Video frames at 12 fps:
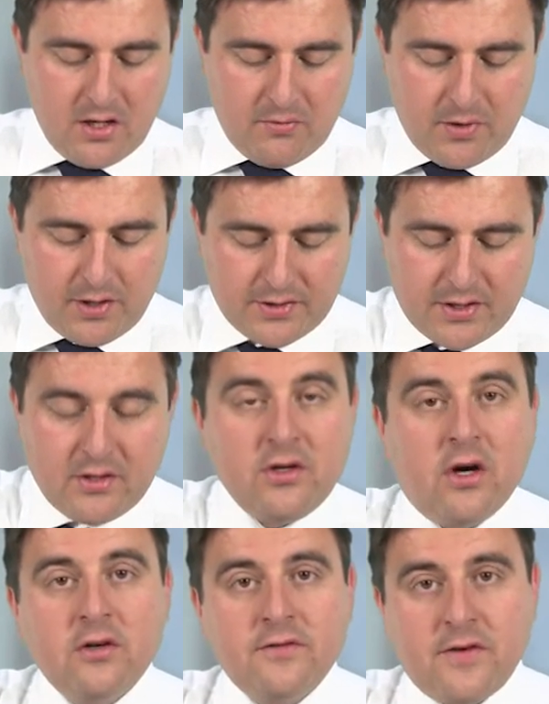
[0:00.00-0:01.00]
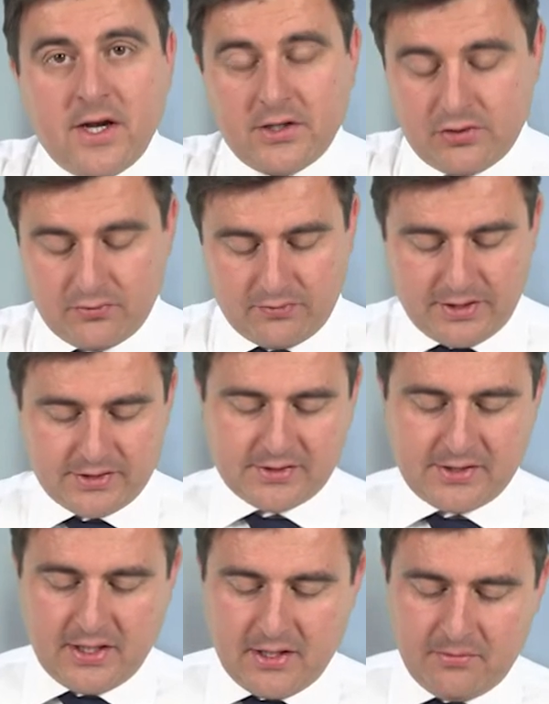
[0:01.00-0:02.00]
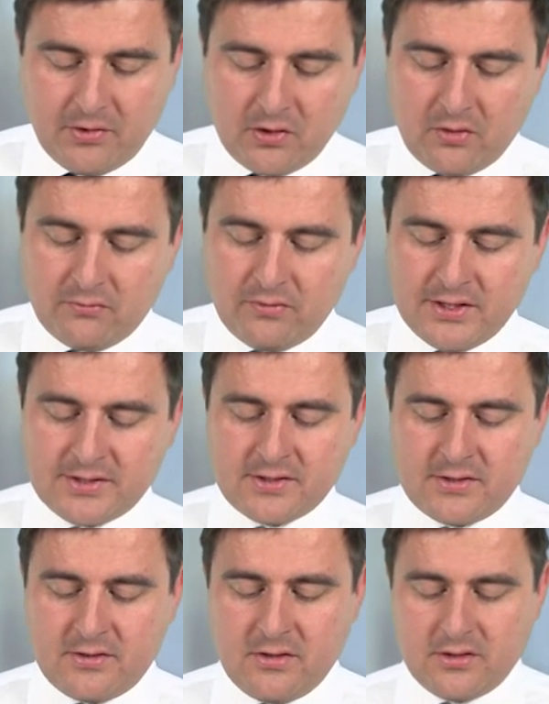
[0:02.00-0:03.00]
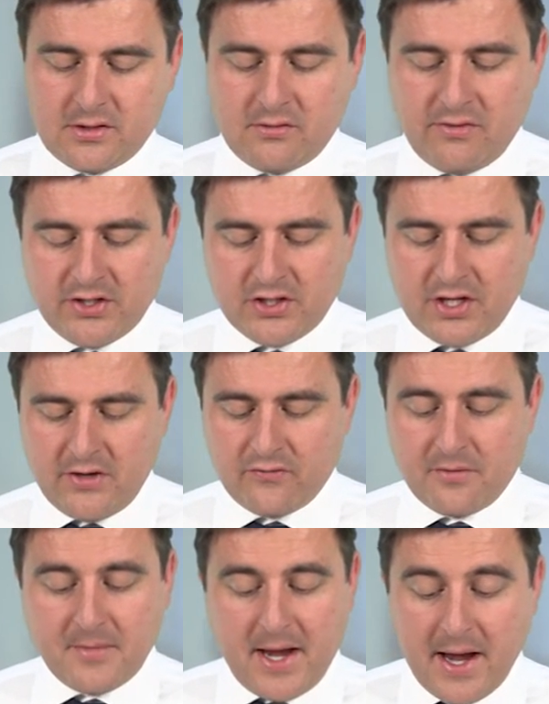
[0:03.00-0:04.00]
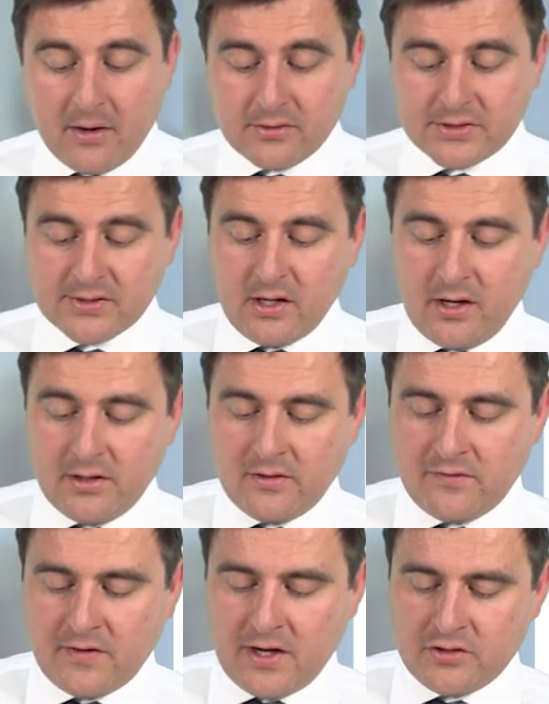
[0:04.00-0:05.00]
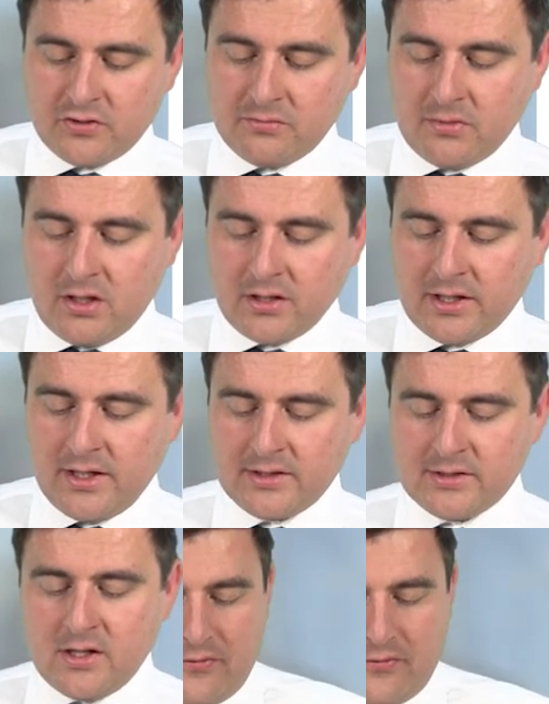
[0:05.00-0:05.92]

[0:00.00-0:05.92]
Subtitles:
Whereas the non-financial risks here, we've got risks that originate from outside of the financial markets,